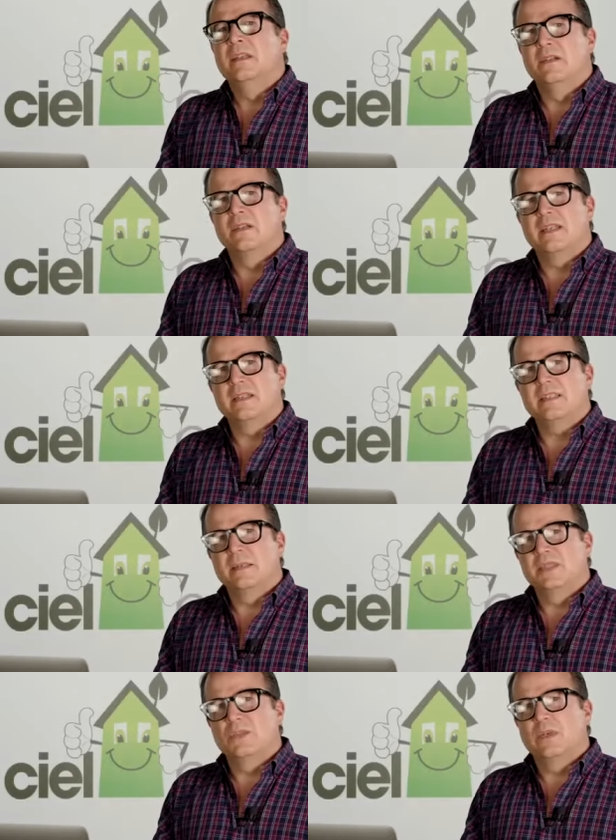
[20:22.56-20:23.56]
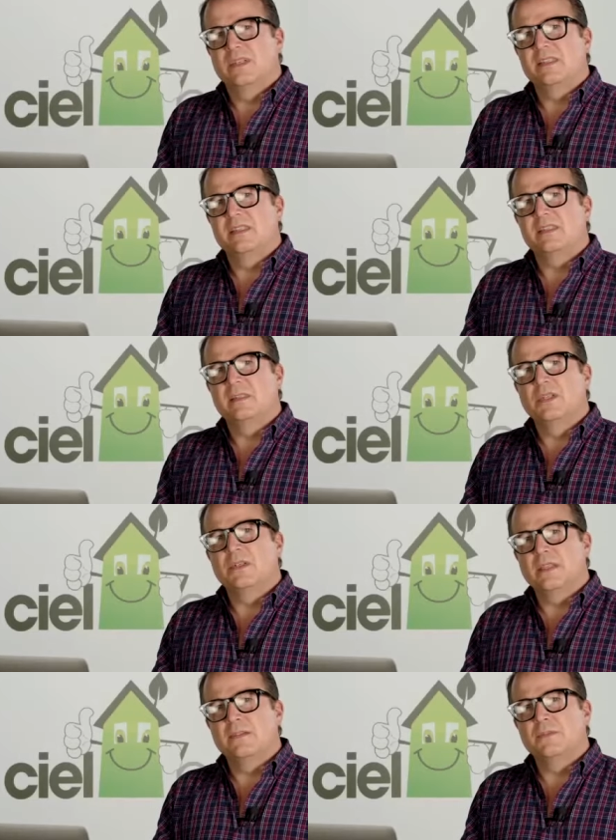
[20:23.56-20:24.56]
you know, a lot of times you'd want to see similar
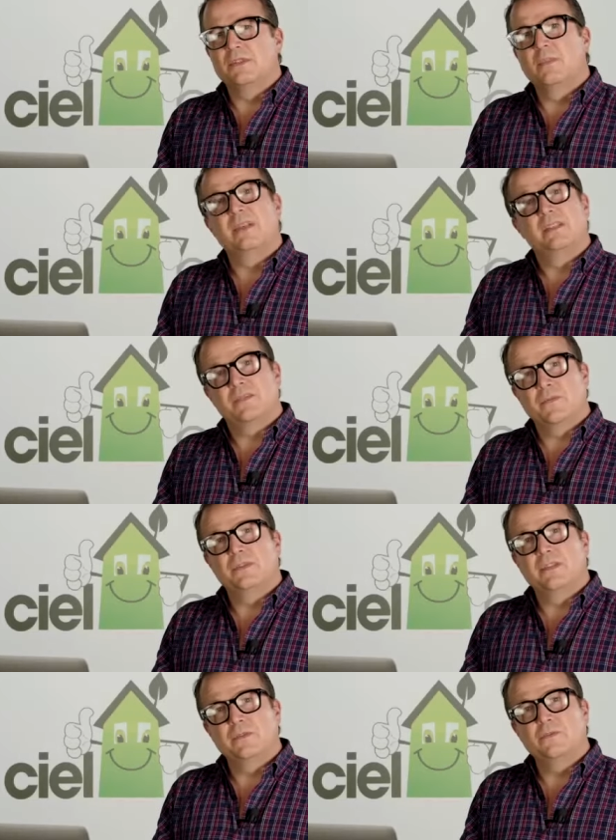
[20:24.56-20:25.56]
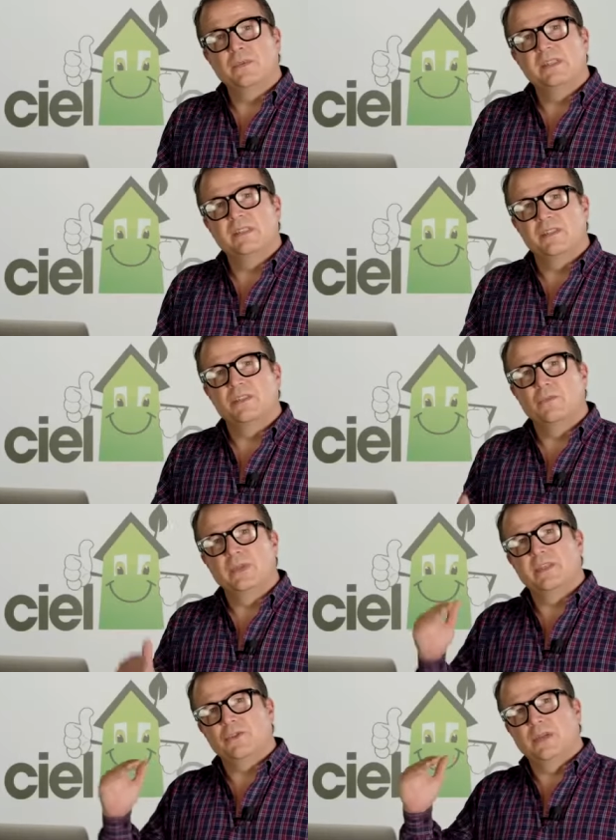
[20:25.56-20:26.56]
levels, but it's for different reasons. You're
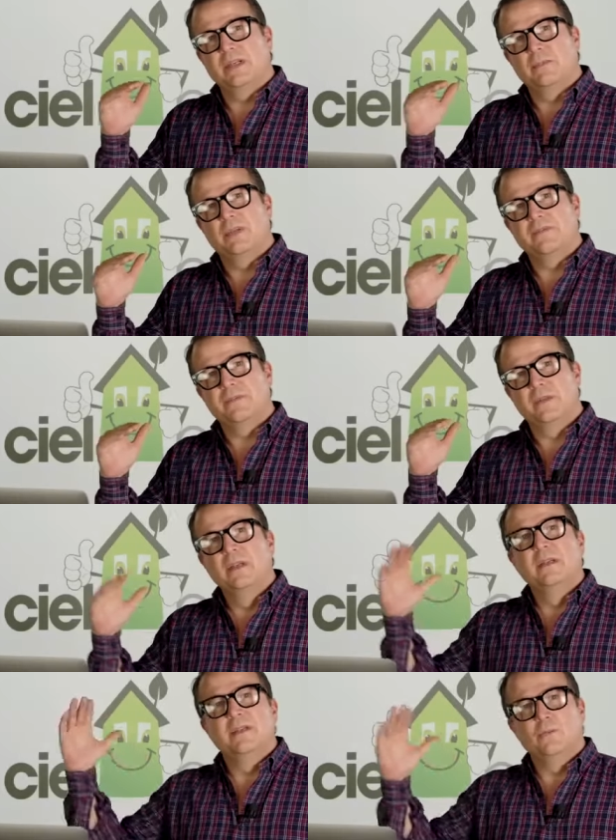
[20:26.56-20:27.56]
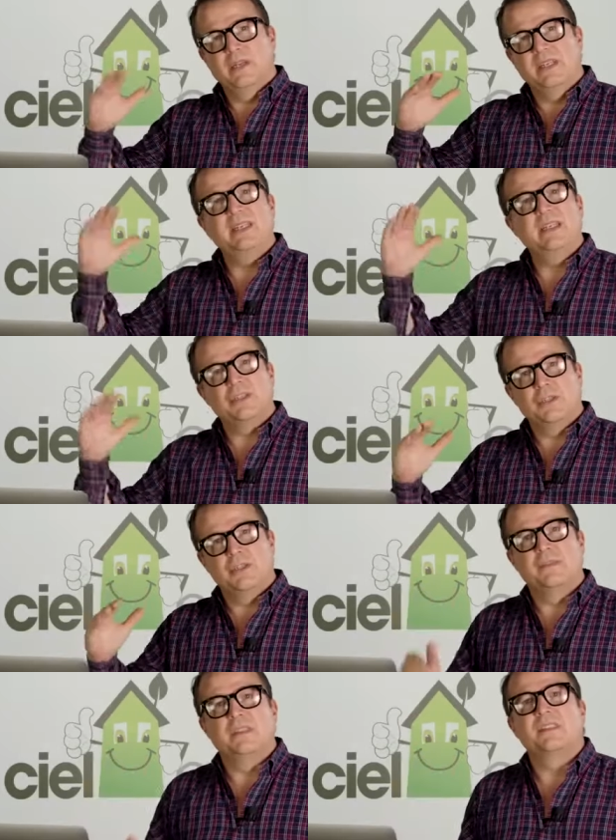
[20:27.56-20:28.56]
really trying to buffer the radiation
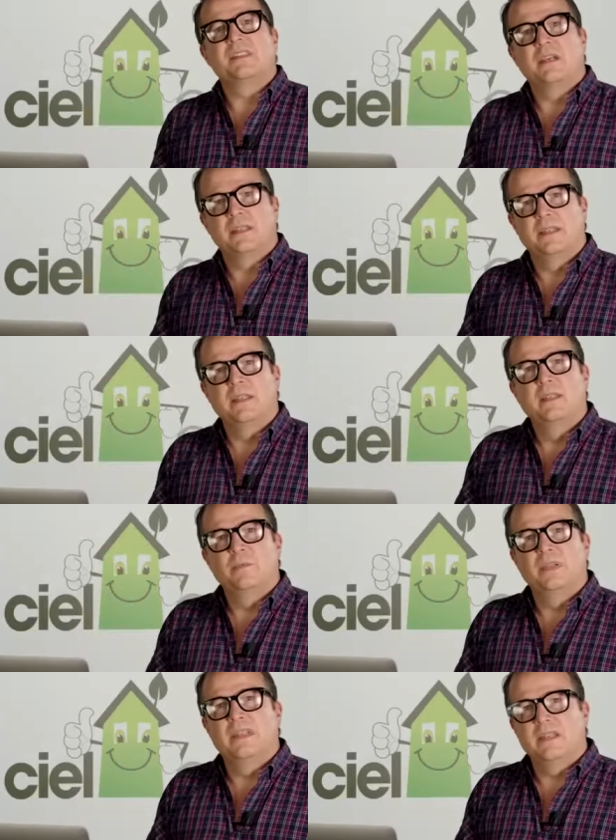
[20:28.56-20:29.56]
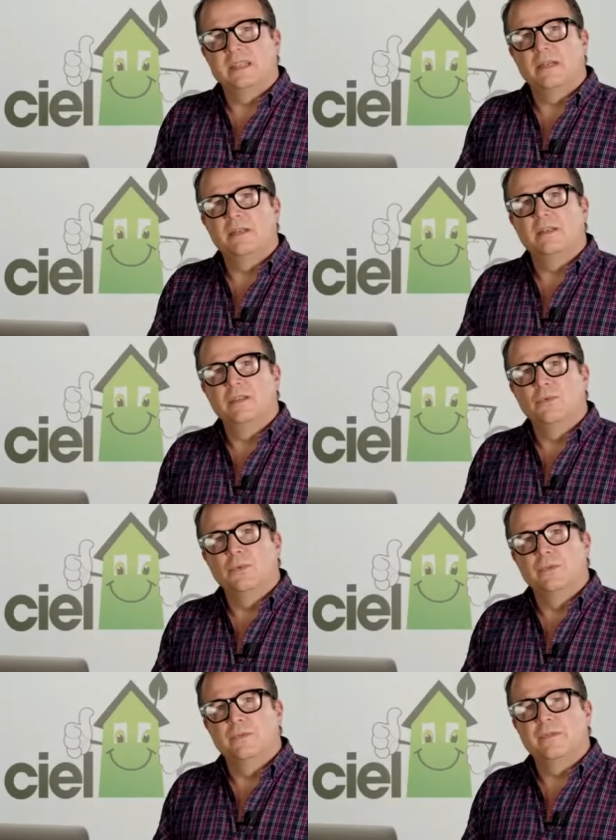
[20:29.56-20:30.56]
of the sun beating down on your
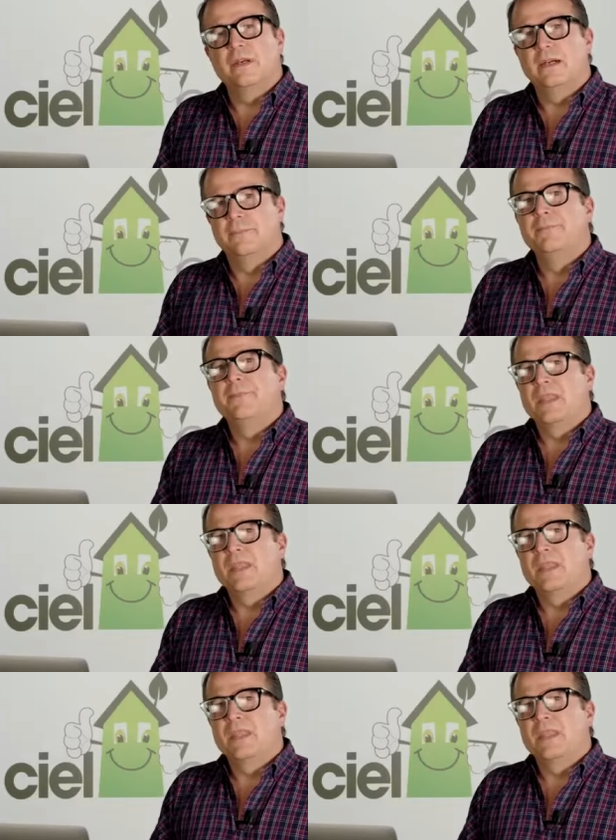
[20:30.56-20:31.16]
roof. Um,